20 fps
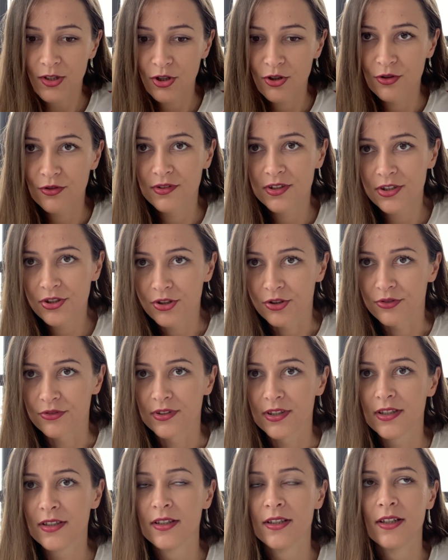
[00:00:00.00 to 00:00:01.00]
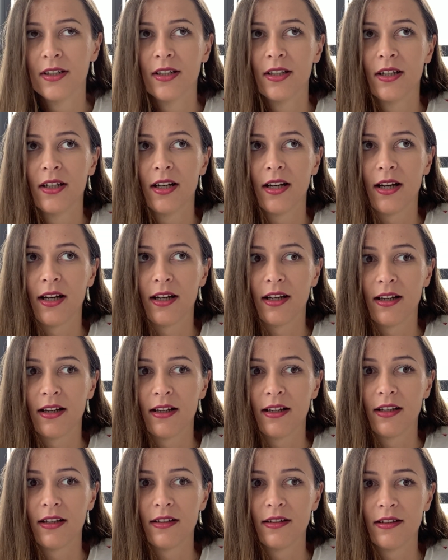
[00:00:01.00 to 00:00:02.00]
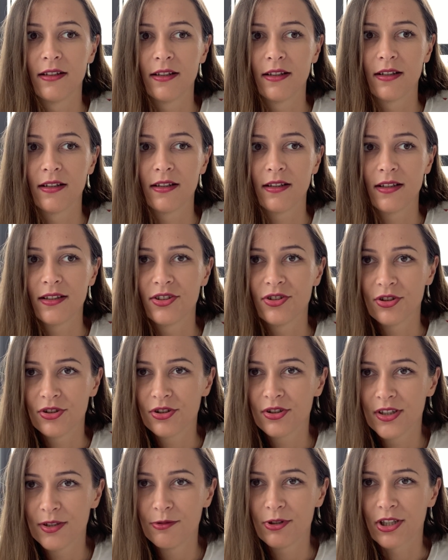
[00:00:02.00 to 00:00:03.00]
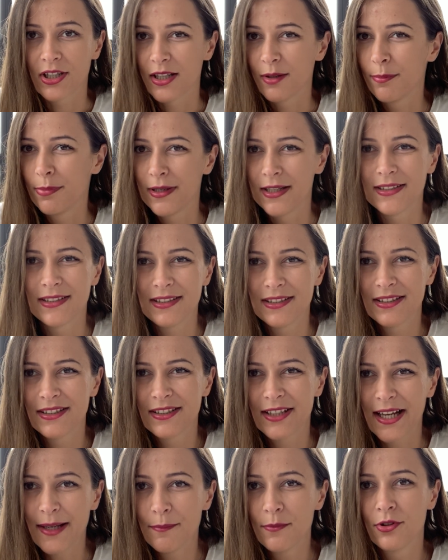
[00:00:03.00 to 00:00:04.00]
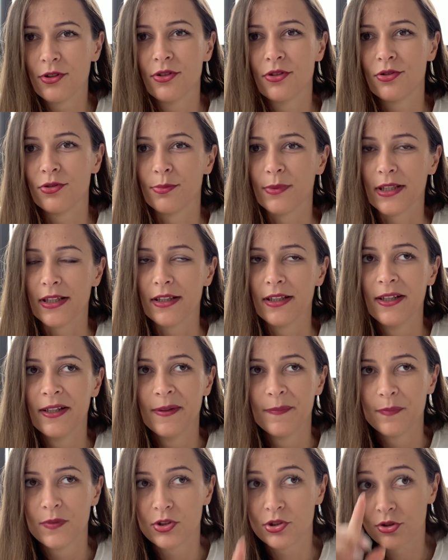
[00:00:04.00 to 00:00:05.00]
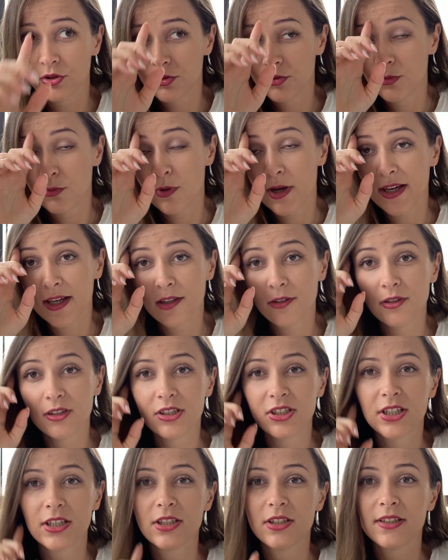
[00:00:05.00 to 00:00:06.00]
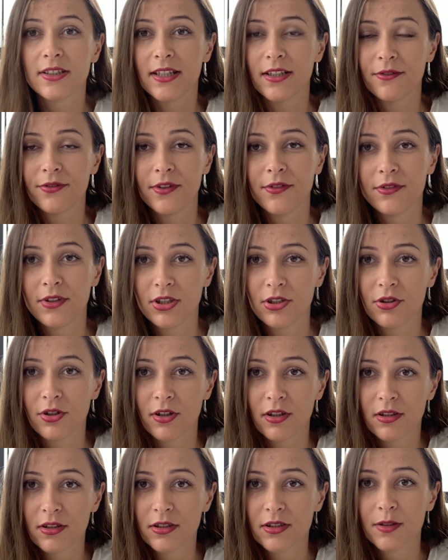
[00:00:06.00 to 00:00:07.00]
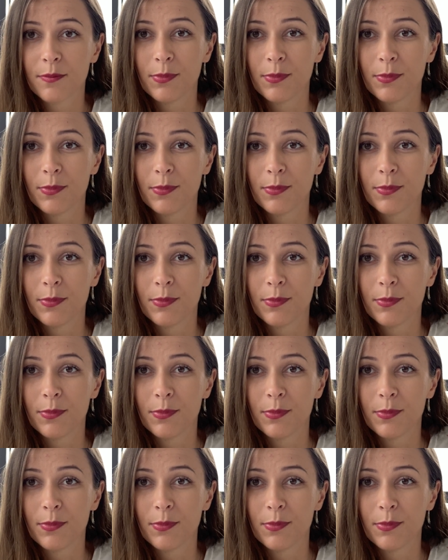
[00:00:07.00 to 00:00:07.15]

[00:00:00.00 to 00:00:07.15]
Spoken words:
over and over, and it's not gonna work. And plus, it's time consuming. So why I only charge $10-15?